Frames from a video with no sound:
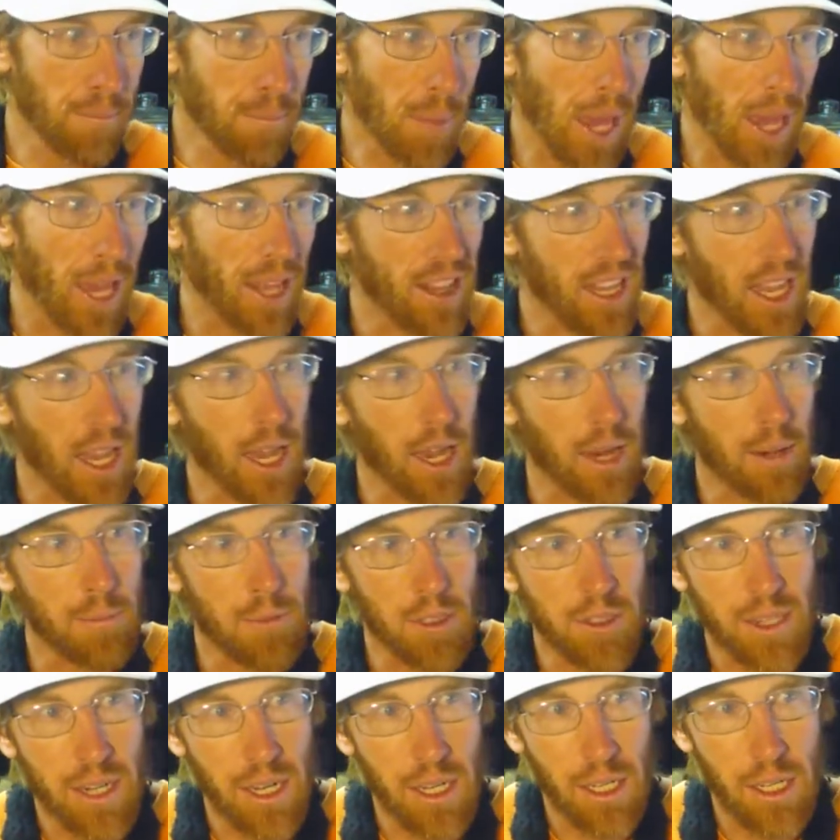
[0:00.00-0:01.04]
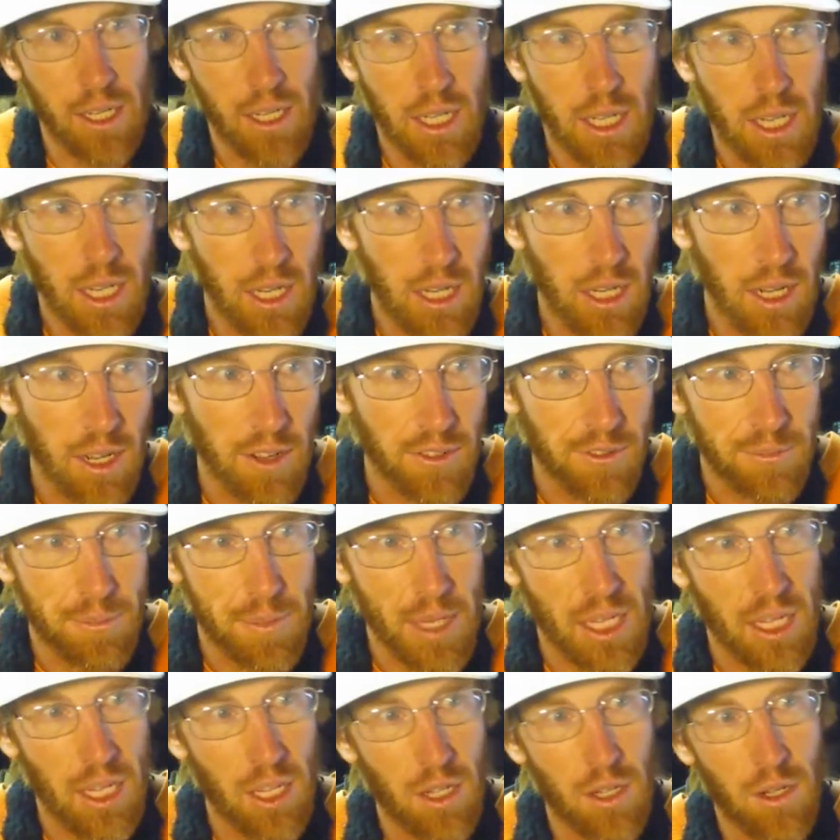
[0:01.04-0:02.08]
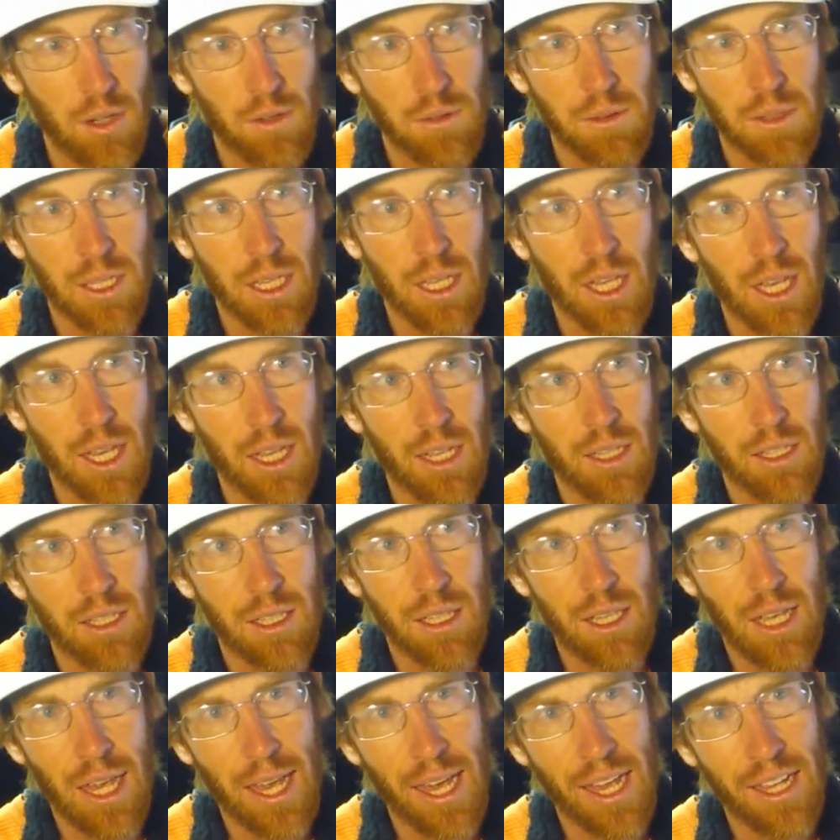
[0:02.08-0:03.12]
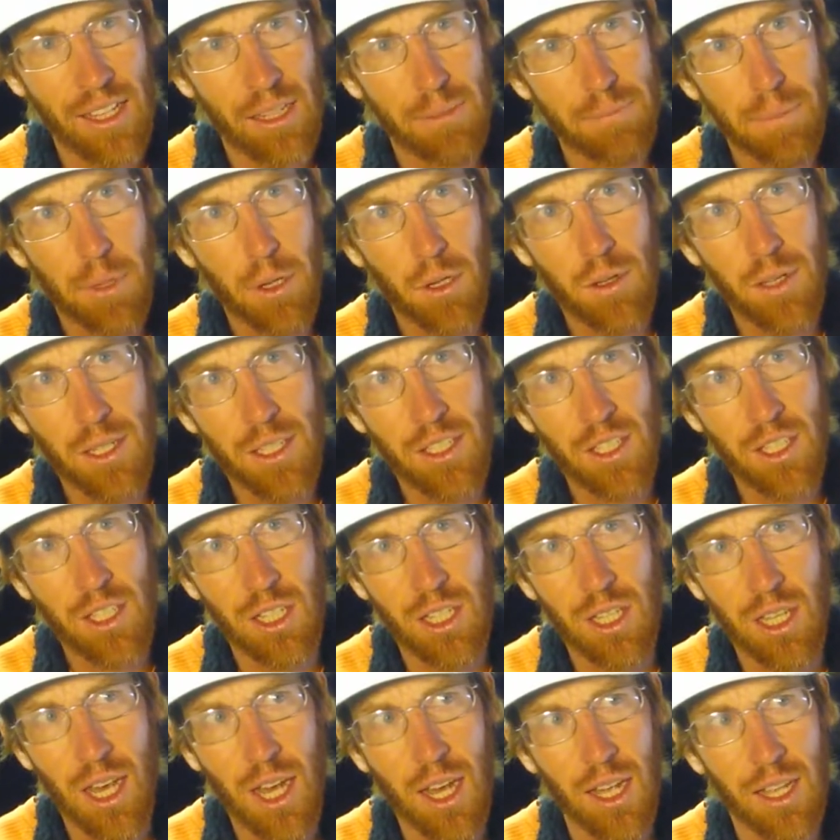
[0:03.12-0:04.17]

ban hammering of Milo Yiannopoulos,